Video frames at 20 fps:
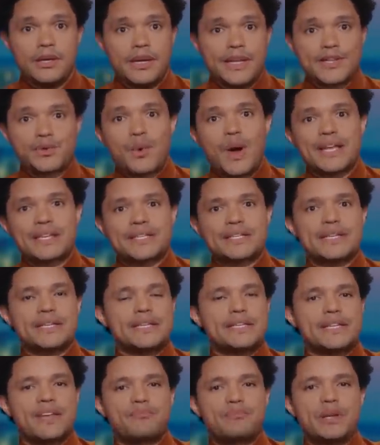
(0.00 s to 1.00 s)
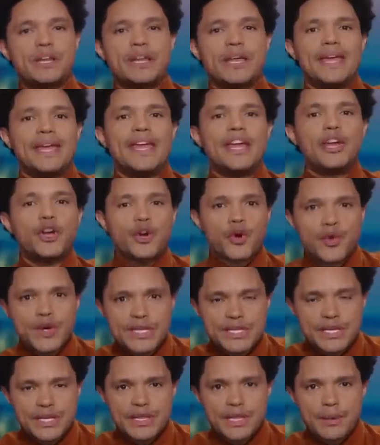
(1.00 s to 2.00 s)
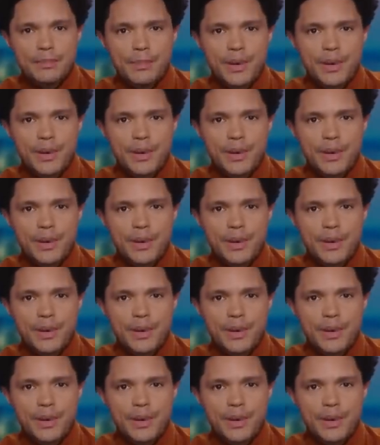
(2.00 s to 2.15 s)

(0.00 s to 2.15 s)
It's why cities have been increasing their